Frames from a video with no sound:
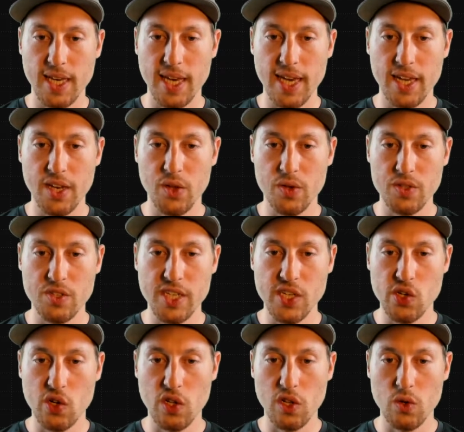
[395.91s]
And you can see
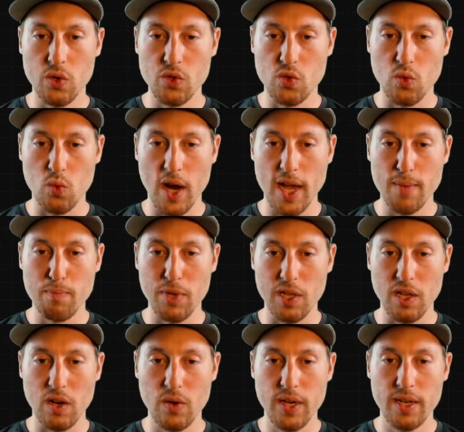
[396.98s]
it closed right
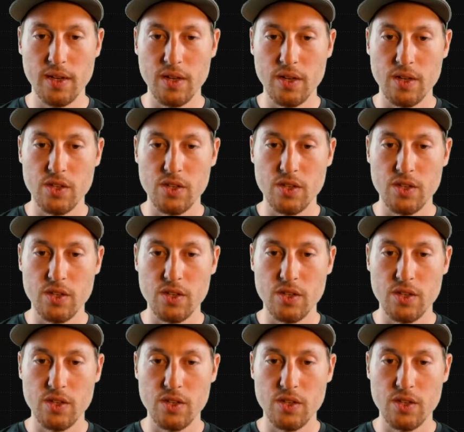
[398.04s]
below it.